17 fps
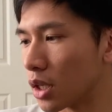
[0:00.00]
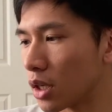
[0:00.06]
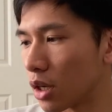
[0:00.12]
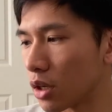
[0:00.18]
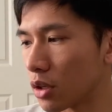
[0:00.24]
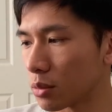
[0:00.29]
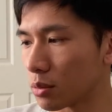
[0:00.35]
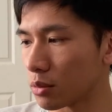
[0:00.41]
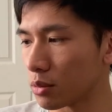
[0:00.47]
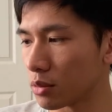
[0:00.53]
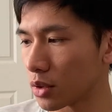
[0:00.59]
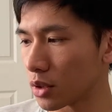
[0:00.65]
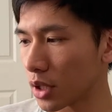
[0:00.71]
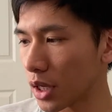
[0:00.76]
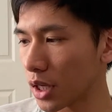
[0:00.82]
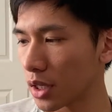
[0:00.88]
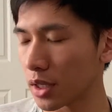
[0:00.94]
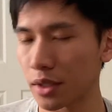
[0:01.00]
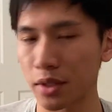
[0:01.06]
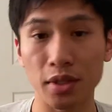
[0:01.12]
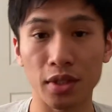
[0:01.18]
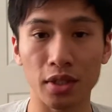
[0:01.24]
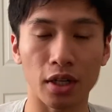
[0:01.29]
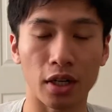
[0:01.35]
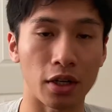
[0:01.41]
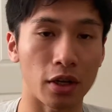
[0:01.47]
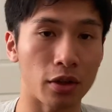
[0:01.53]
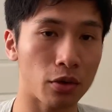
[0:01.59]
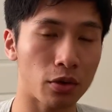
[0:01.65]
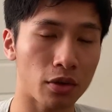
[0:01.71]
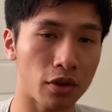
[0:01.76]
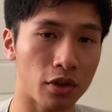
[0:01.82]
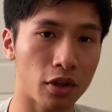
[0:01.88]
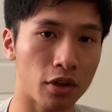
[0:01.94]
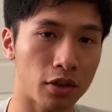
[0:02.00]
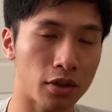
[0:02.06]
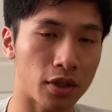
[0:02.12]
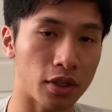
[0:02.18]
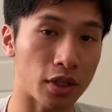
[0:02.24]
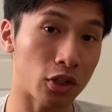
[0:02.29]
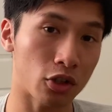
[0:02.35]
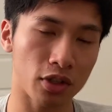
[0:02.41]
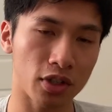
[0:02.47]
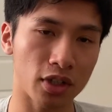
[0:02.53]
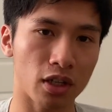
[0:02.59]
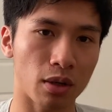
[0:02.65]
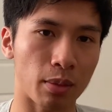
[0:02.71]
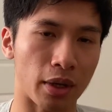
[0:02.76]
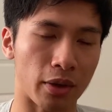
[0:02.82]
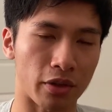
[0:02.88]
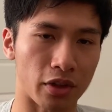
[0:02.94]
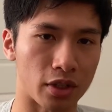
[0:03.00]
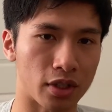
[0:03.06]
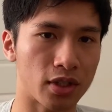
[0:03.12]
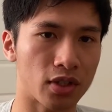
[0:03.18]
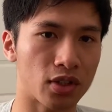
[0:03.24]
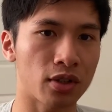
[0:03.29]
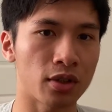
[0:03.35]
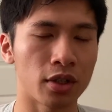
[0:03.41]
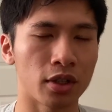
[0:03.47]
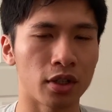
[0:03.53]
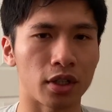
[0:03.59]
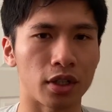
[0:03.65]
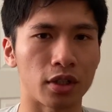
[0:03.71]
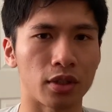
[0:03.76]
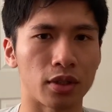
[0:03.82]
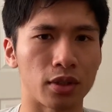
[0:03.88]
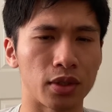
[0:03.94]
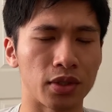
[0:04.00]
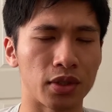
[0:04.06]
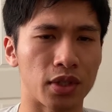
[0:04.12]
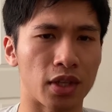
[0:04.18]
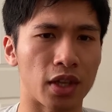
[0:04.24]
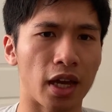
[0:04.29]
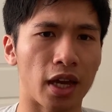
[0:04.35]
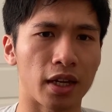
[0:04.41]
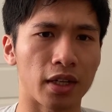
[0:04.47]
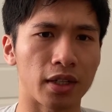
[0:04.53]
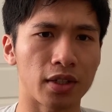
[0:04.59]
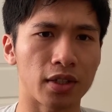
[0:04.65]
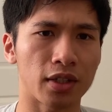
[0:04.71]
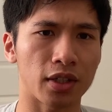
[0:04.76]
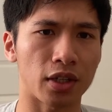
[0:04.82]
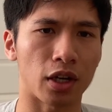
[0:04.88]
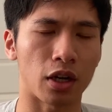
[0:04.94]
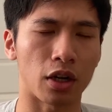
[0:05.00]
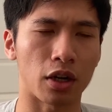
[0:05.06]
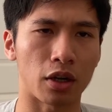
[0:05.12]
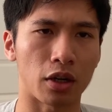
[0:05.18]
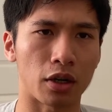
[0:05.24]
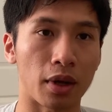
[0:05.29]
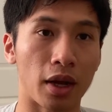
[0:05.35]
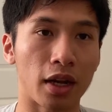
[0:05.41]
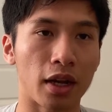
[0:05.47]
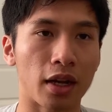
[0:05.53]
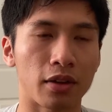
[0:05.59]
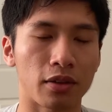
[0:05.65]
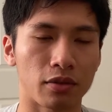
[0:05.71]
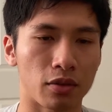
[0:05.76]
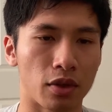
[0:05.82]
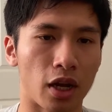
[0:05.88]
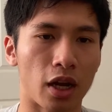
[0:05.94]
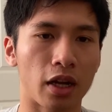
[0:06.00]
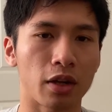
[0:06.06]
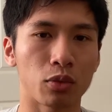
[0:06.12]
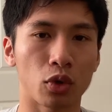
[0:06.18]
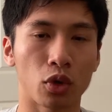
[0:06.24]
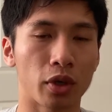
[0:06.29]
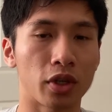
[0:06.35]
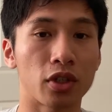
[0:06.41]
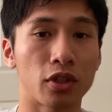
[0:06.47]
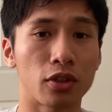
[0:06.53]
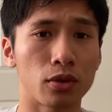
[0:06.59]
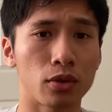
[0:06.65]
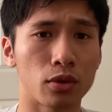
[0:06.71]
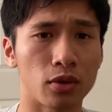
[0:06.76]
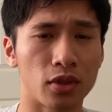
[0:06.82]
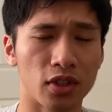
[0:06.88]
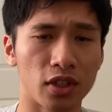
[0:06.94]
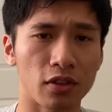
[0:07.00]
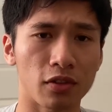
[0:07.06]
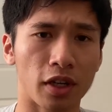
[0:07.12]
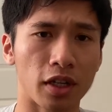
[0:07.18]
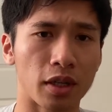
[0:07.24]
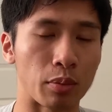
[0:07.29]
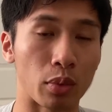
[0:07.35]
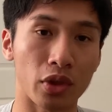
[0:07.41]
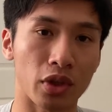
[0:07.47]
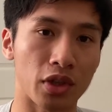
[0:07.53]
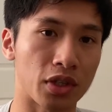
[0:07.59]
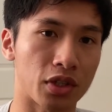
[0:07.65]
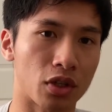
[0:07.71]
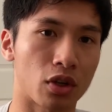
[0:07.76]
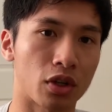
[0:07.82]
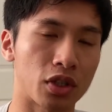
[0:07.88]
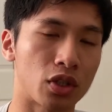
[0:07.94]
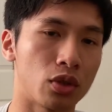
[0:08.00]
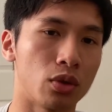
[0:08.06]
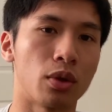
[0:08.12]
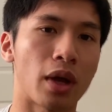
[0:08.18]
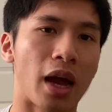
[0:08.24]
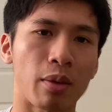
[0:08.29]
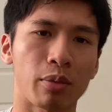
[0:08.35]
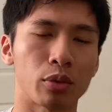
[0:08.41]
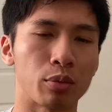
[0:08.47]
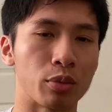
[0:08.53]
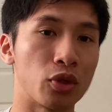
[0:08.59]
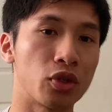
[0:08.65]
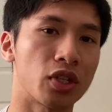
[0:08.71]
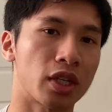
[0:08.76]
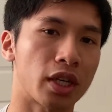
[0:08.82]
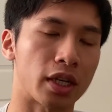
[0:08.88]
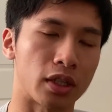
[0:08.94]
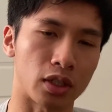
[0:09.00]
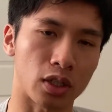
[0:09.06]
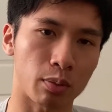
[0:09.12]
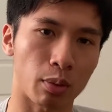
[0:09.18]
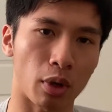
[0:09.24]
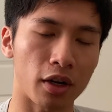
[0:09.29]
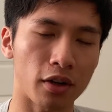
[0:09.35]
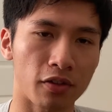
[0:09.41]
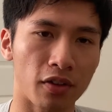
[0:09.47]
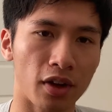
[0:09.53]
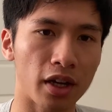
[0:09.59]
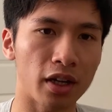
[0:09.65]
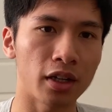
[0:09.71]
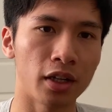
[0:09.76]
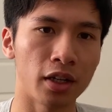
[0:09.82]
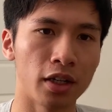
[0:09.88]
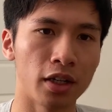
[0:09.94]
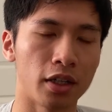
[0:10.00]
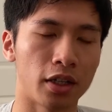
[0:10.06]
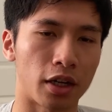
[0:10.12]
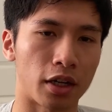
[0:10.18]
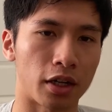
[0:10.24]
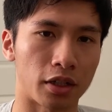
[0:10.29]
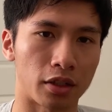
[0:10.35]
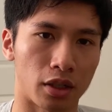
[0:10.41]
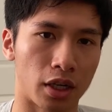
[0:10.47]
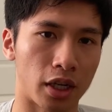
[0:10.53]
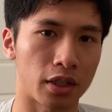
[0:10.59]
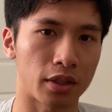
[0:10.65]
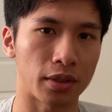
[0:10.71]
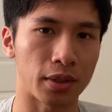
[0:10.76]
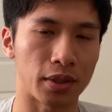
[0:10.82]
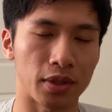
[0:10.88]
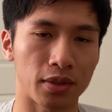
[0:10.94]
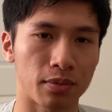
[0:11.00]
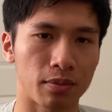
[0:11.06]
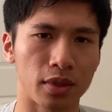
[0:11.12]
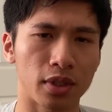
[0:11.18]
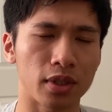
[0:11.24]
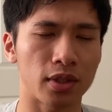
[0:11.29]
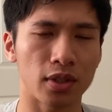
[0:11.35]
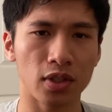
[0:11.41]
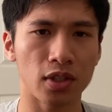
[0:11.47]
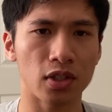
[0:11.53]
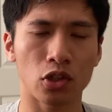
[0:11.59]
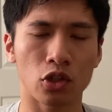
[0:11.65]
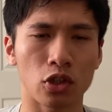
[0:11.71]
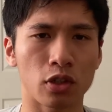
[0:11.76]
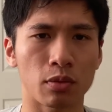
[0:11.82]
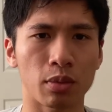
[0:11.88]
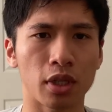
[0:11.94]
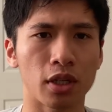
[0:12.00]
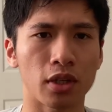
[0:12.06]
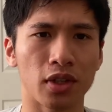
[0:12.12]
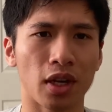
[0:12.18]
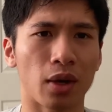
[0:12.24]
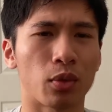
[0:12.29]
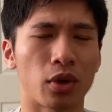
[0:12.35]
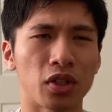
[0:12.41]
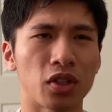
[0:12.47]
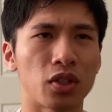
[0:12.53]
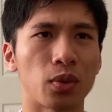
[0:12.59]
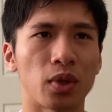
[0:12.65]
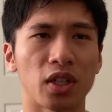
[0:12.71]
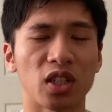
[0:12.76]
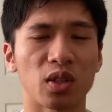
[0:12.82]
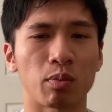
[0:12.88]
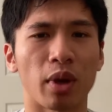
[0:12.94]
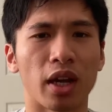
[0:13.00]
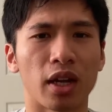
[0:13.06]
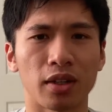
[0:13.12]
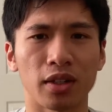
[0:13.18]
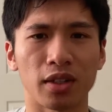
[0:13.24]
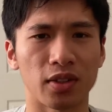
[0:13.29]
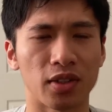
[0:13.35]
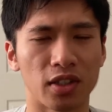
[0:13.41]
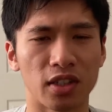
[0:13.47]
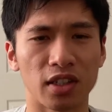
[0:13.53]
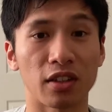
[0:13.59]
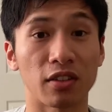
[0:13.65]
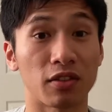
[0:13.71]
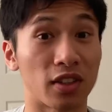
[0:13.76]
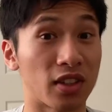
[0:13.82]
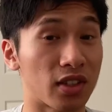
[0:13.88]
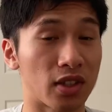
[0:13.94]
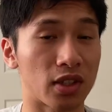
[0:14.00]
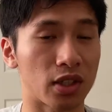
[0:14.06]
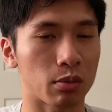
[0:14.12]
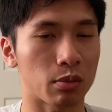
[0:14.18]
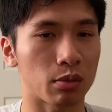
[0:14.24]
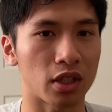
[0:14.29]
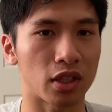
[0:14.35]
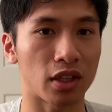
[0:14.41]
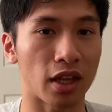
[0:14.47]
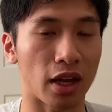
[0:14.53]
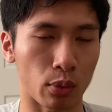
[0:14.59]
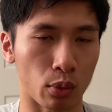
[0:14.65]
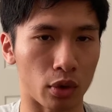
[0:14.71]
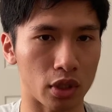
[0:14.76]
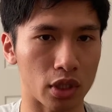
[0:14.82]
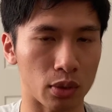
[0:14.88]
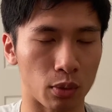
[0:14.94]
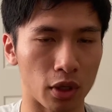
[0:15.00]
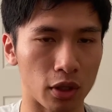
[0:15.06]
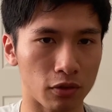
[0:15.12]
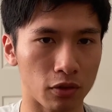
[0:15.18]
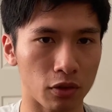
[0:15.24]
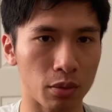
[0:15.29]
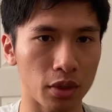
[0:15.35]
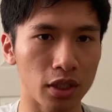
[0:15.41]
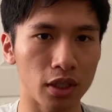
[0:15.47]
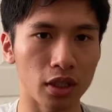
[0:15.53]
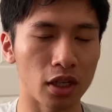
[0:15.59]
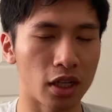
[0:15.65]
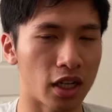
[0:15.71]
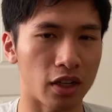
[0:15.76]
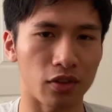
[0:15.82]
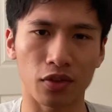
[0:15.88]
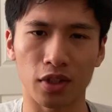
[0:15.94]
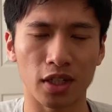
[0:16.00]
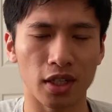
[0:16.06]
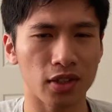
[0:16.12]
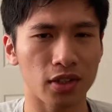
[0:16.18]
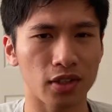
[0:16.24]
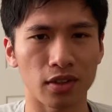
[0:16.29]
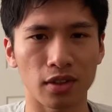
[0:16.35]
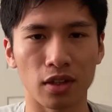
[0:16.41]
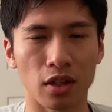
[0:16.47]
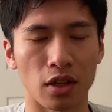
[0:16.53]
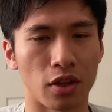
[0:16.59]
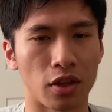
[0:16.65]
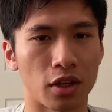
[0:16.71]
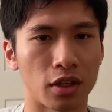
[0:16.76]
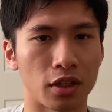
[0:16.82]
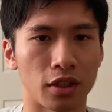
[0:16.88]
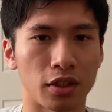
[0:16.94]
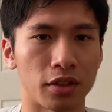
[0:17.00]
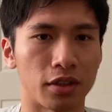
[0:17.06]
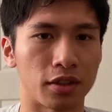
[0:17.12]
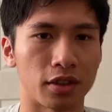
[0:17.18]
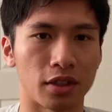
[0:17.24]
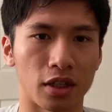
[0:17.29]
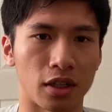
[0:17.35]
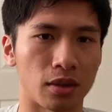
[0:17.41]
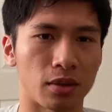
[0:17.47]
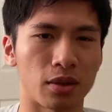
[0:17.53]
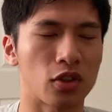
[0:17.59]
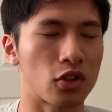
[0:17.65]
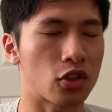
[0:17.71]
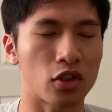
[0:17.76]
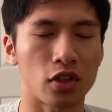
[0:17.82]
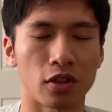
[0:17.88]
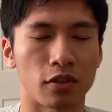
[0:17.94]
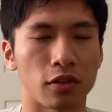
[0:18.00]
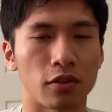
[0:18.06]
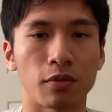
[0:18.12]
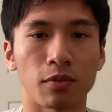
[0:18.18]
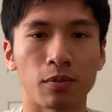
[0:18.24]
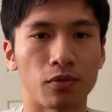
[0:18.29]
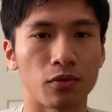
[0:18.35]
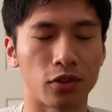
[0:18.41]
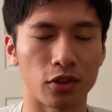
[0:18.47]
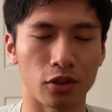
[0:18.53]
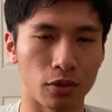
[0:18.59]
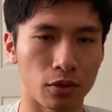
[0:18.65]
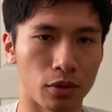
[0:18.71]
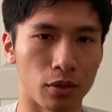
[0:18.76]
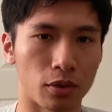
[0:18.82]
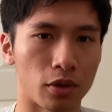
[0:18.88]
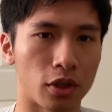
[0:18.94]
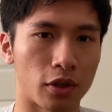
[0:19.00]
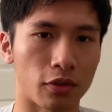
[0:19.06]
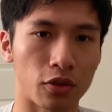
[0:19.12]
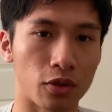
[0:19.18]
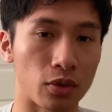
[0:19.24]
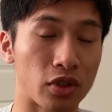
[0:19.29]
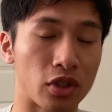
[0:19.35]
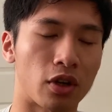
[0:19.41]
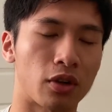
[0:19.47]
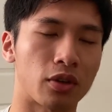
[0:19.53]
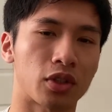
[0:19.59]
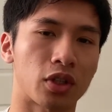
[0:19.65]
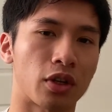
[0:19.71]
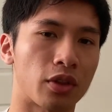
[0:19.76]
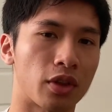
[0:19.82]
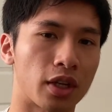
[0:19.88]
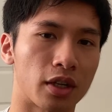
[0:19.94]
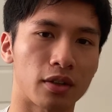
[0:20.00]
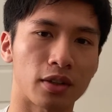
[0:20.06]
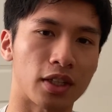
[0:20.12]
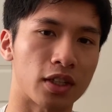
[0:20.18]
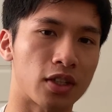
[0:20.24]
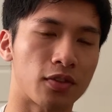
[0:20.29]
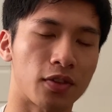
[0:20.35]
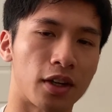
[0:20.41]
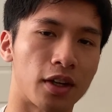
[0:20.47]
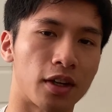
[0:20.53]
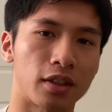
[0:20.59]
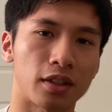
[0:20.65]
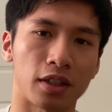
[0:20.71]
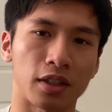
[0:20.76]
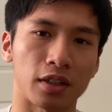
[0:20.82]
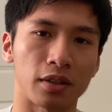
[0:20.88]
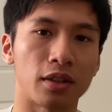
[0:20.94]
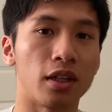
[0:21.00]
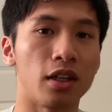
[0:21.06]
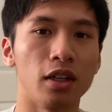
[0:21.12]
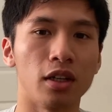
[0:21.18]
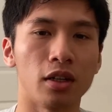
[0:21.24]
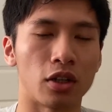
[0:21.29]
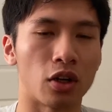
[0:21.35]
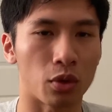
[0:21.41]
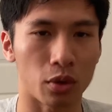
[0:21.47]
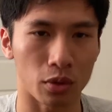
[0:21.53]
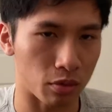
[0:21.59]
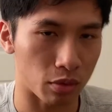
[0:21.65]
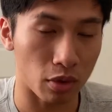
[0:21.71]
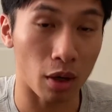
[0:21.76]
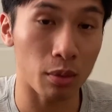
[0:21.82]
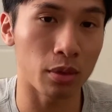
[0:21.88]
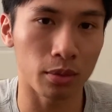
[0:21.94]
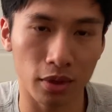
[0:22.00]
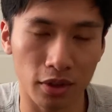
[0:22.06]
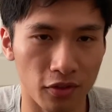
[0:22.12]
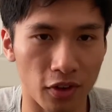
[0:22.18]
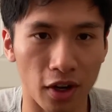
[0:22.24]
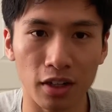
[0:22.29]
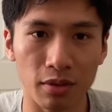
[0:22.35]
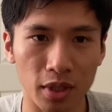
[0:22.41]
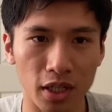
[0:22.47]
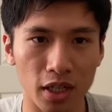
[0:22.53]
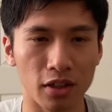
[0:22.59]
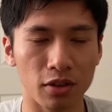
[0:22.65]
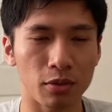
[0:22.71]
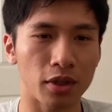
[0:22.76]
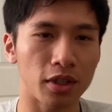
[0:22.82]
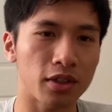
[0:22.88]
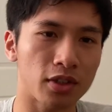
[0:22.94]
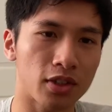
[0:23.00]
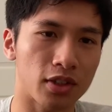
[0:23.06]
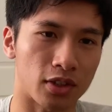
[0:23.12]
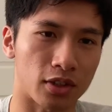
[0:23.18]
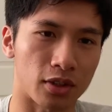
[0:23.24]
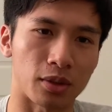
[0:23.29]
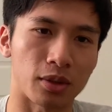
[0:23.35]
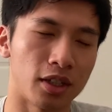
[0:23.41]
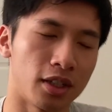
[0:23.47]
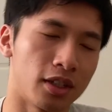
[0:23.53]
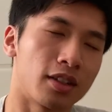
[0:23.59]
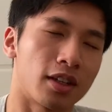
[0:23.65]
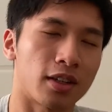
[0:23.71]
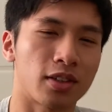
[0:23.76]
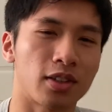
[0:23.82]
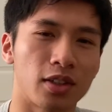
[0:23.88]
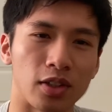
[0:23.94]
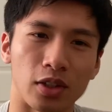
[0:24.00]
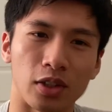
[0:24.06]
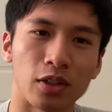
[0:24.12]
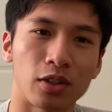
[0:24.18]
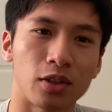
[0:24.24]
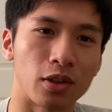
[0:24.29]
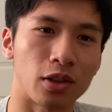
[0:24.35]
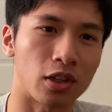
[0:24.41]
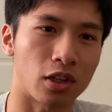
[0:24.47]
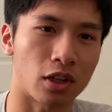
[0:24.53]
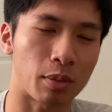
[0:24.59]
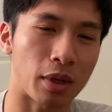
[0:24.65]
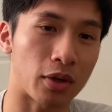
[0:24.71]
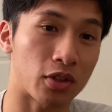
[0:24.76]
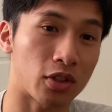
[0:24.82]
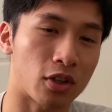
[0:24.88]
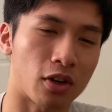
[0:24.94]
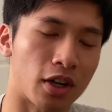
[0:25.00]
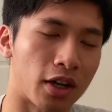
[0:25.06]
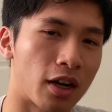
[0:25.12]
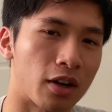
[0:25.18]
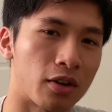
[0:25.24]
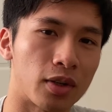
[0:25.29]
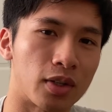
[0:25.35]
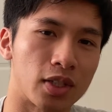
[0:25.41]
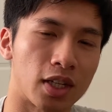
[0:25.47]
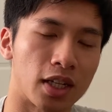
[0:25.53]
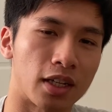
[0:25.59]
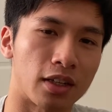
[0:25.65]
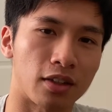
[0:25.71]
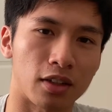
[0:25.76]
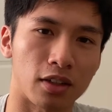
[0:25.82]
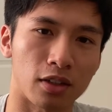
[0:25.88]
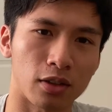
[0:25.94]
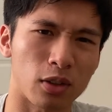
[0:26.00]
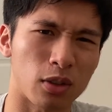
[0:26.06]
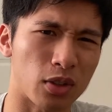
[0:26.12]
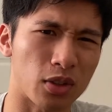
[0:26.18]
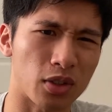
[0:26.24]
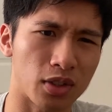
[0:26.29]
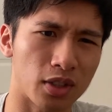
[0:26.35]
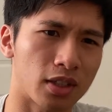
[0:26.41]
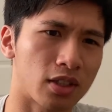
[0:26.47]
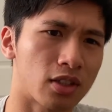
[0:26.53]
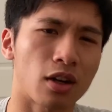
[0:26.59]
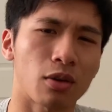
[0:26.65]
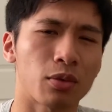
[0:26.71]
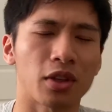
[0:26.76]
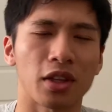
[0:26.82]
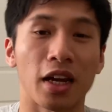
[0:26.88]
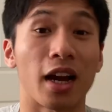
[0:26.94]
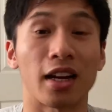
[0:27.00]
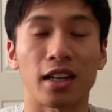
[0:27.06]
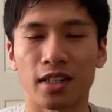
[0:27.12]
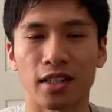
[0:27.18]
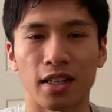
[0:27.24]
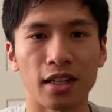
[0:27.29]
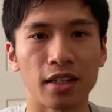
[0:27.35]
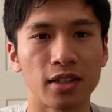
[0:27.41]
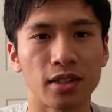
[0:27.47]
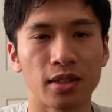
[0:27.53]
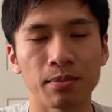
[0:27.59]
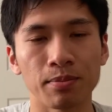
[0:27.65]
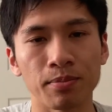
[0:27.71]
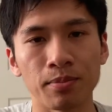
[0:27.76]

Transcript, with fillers: Um, and another thing interesting about this is that uh, I'm going to see if I can put this onto Apple Music and Spotify. Uh, and this is just because I want to expand and see if this is something that works well for me. If it doesn't, then uh, it's just a few a few songs on there. That's fine, and no one will probably find me anyways. So that's the good thing about starting out is that uh, there's it's not really high stakes.